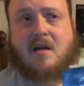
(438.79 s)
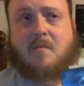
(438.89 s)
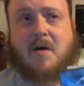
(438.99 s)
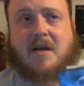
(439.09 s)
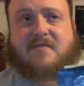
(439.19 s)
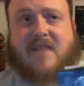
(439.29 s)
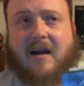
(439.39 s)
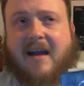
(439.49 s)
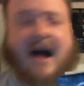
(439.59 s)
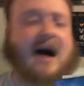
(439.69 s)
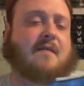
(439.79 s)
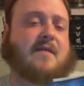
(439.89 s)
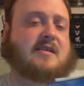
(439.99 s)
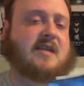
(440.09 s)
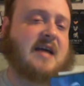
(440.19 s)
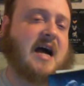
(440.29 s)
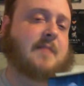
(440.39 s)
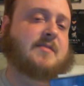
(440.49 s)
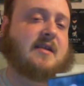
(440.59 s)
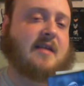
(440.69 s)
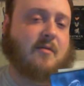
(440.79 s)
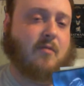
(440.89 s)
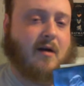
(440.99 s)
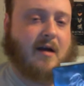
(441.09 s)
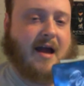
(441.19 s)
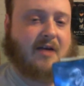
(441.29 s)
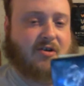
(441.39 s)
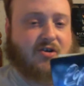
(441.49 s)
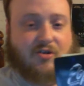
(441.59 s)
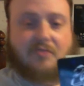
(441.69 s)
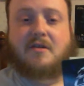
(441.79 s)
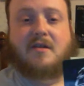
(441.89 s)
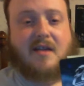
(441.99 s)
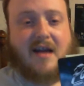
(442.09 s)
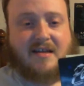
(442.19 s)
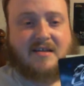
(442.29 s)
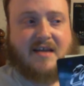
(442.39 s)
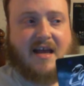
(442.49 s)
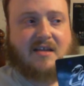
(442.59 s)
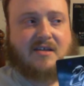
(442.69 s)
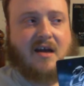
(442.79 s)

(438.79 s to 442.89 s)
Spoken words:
but it's very obvious at times that they were actually shooting in the United States.